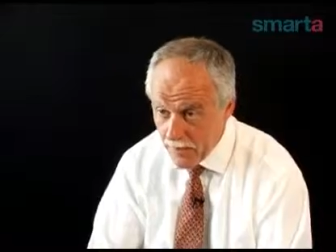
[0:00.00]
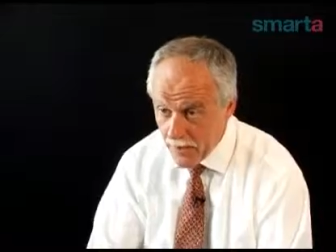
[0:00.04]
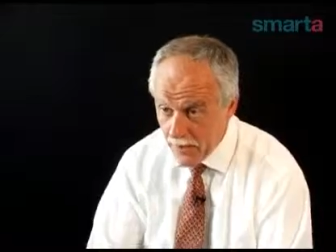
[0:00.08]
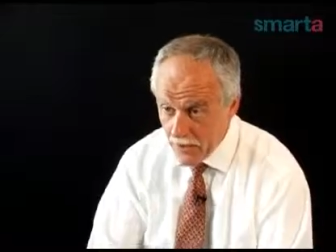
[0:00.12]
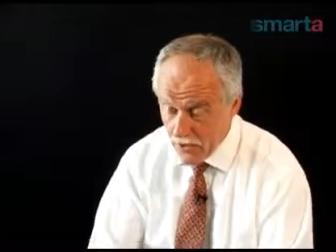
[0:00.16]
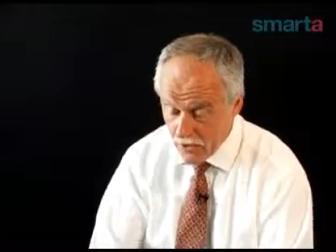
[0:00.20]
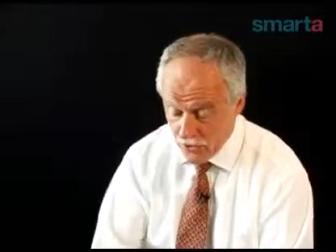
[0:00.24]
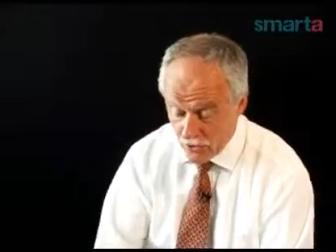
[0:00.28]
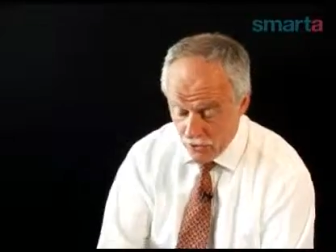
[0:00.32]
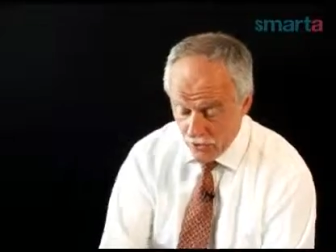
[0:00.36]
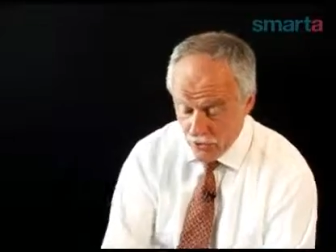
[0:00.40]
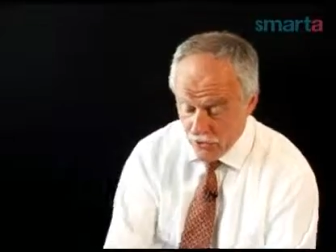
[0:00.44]

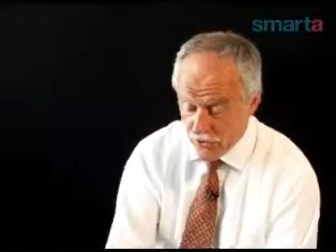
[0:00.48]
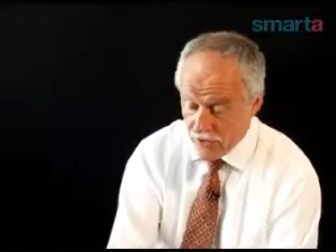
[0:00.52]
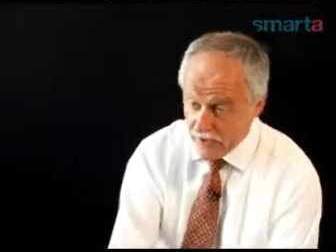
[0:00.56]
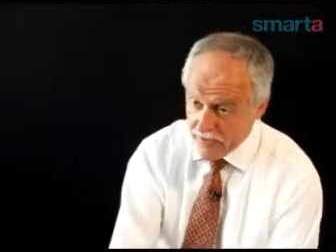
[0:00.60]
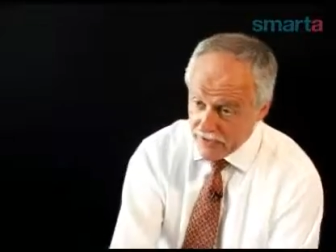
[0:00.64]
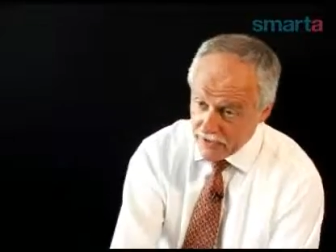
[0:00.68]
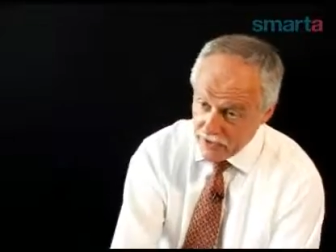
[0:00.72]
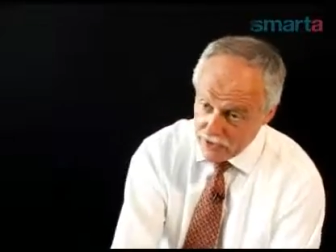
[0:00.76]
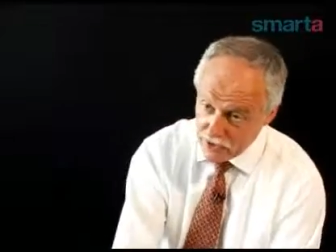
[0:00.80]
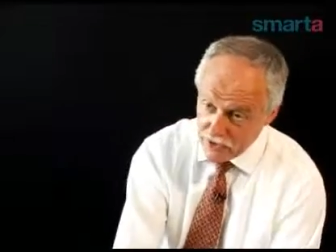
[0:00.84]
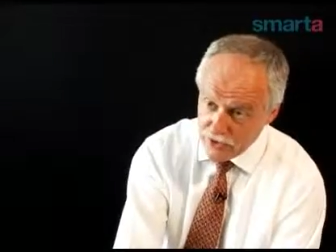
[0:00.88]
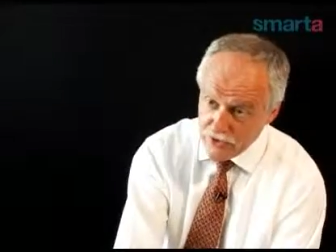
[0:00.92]
Or are you
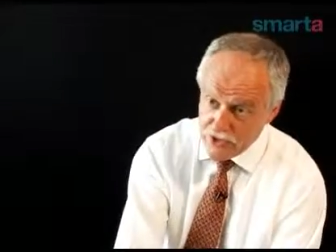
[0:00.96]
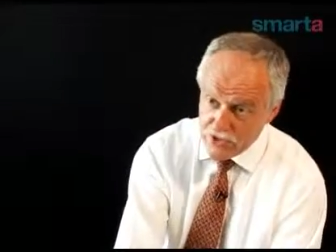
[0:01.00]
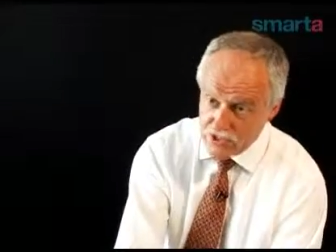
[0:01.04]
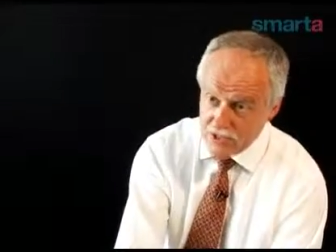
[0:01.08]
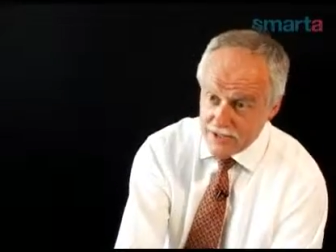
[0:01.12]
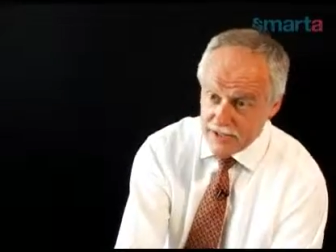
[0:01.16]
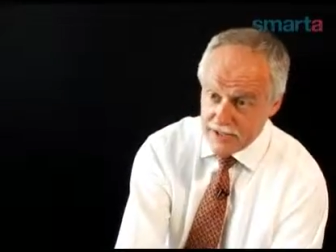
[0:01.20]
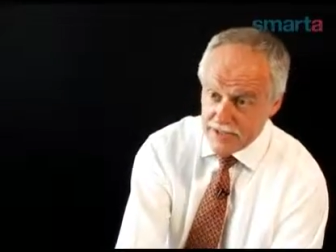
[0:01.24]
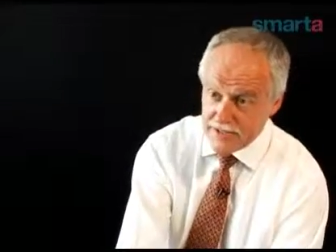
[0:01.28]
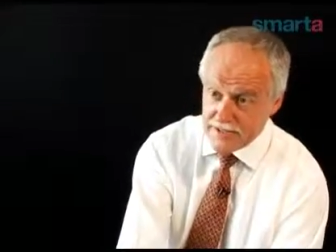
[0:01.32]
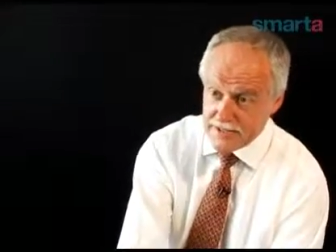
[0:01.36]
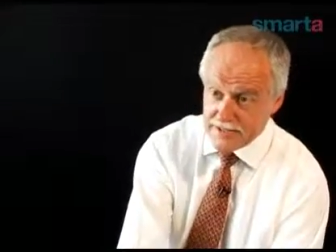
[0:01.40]
giving 30
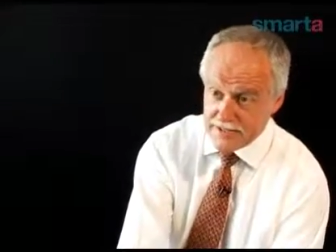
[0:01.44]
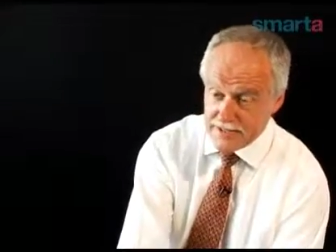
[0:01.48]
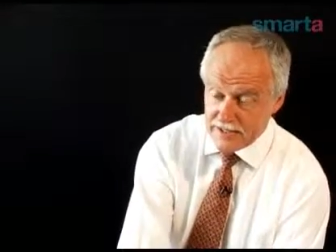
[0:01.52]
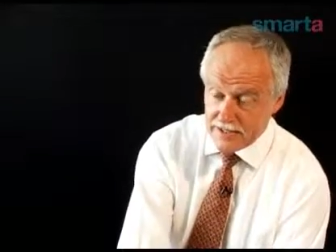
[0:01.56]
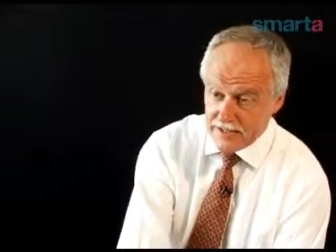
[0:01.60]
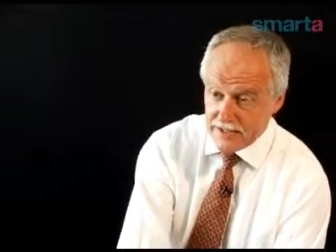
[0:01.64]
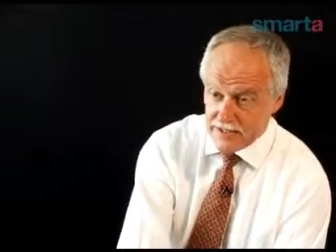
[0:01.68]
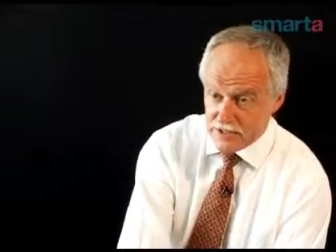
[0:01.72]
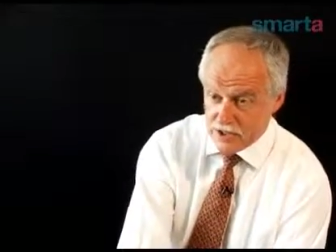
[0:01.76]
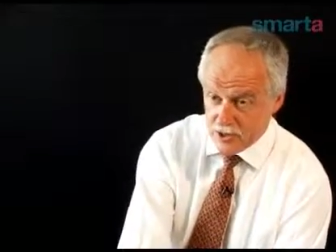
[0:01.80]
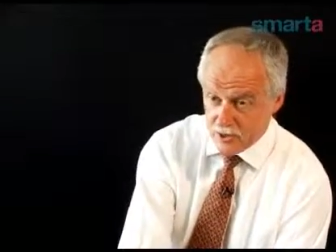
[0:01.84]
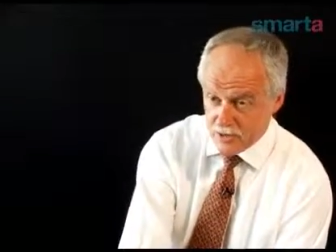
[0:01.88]
days
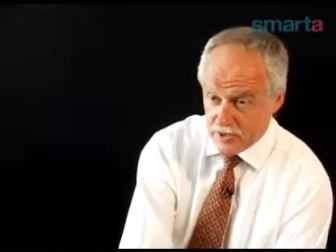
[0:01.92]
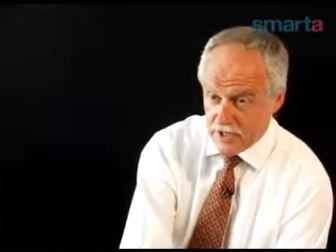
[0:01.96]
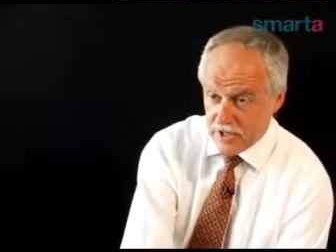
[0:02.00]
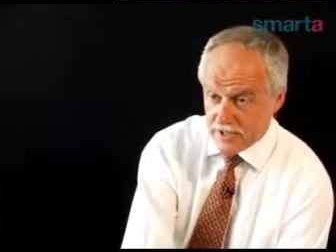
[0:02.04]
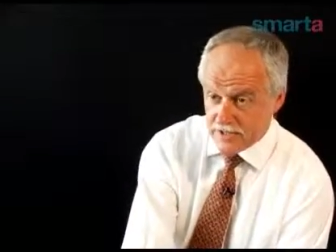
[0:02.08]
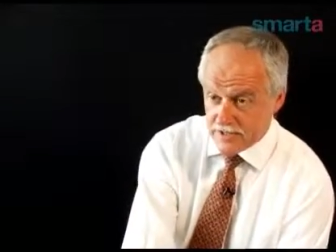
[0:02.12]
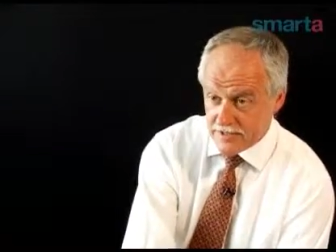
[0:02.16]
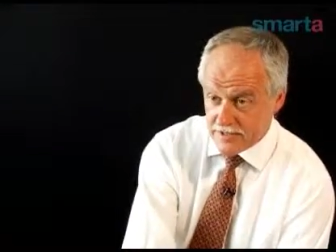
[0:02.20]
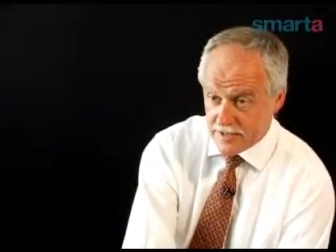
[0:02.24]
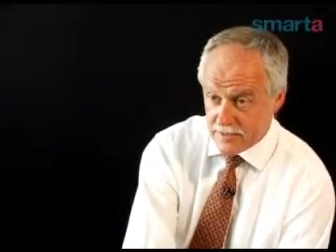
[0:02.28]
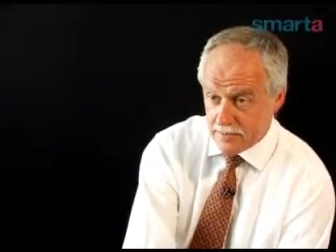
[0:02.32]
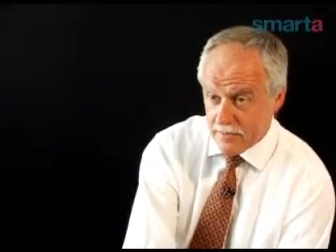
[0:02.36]
to your
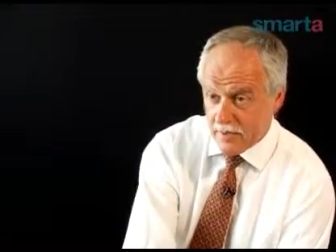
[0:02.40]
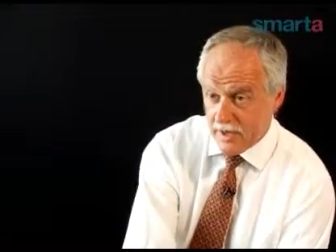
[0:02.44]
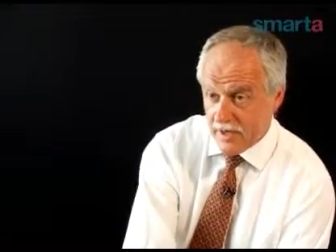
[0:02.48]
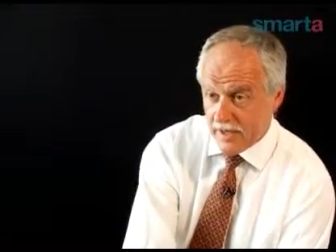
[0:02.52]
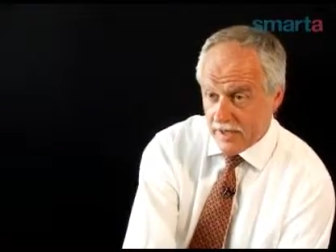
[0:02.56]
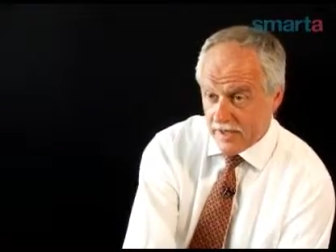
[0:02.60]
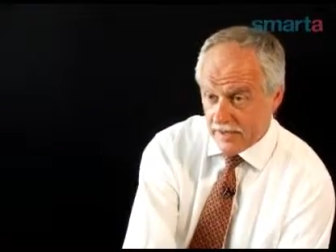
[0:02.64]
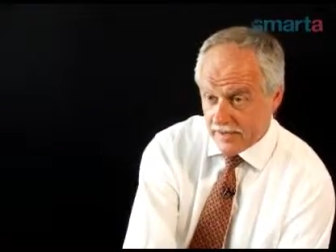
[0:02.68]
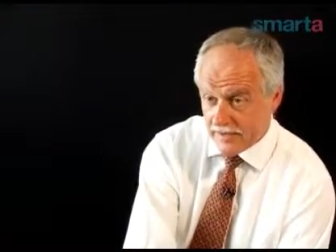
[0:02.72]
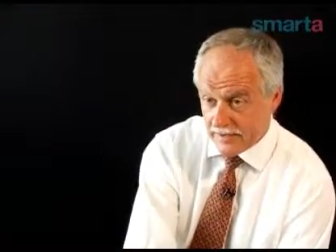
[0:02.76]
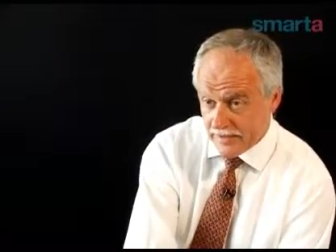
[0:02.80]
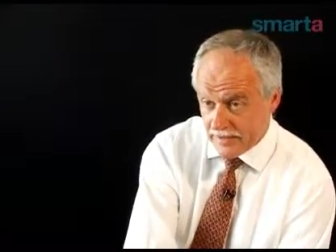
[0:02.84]
debtors to
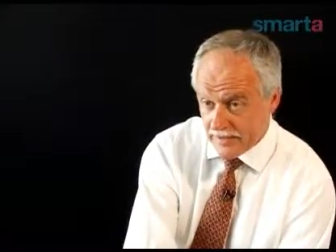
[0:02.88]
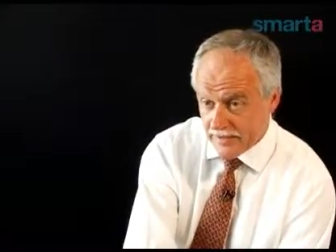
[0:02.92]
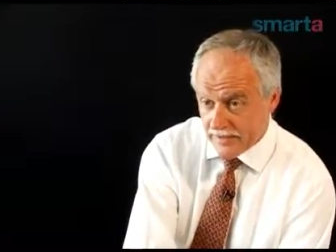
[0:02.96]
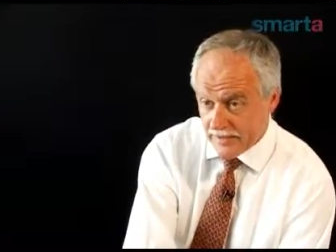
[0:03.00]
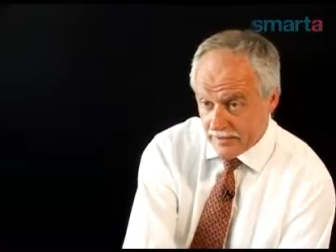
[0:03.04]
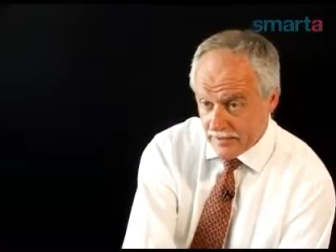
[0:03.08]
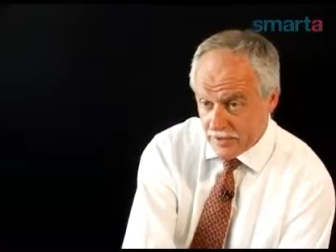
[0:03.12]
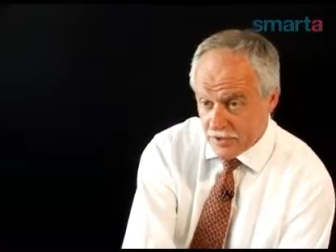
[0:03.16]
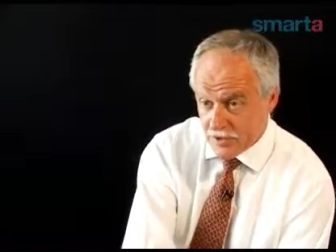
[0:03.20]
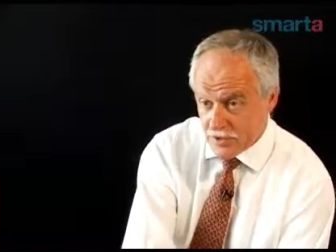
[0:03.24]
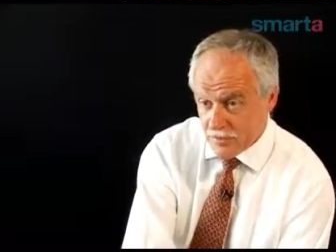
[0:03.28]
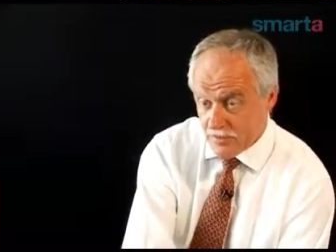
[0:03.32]
pay in the
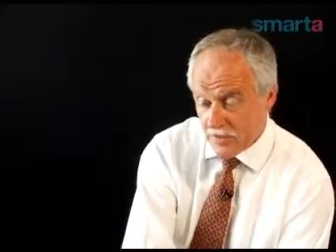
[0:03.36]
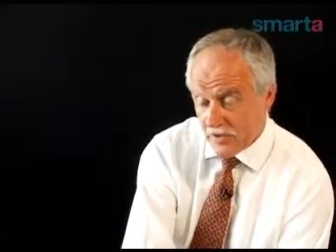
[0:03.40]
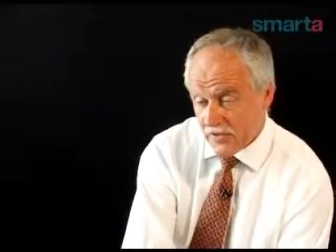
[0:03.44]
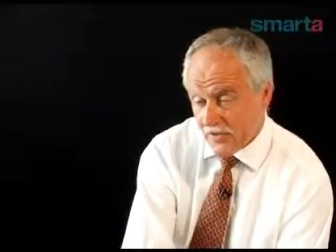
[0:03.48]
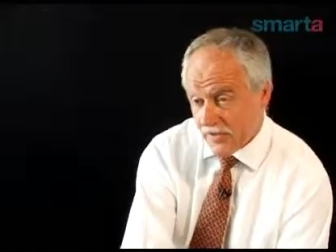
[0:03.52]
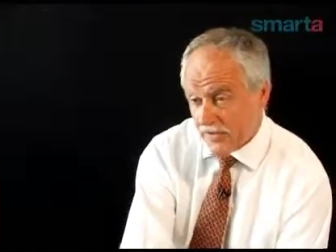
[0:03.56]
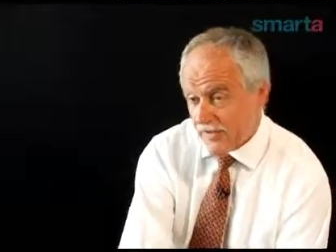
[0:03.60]
first month